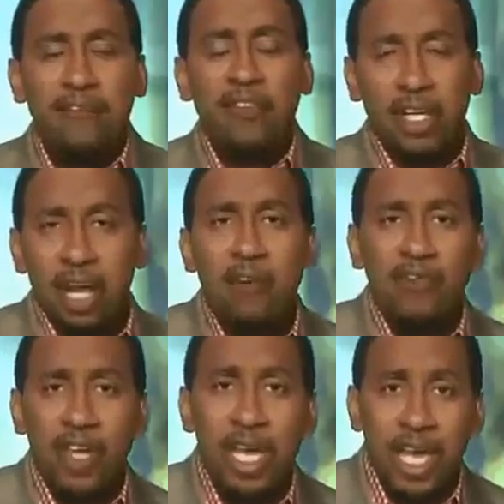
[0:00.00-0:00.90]
and the
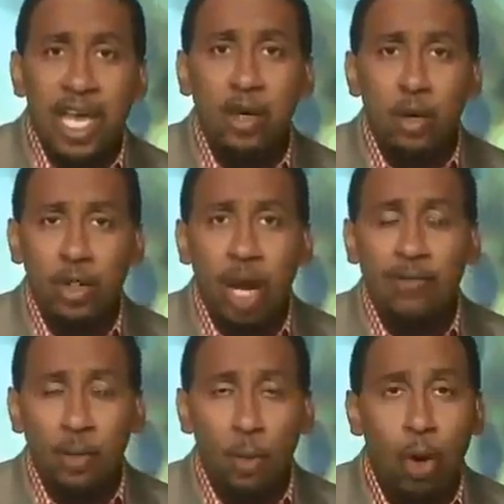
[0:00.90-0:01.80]
Philadelphia
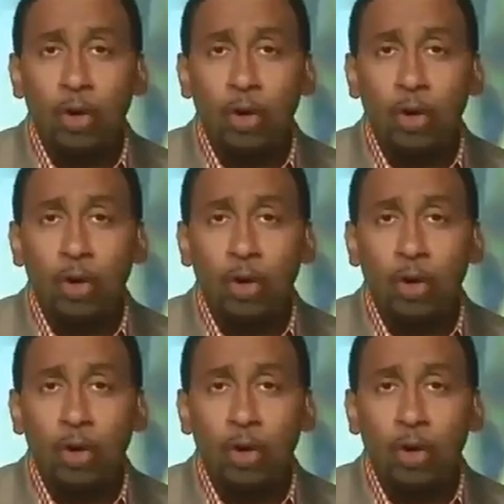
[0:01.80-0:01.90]
Eagles of the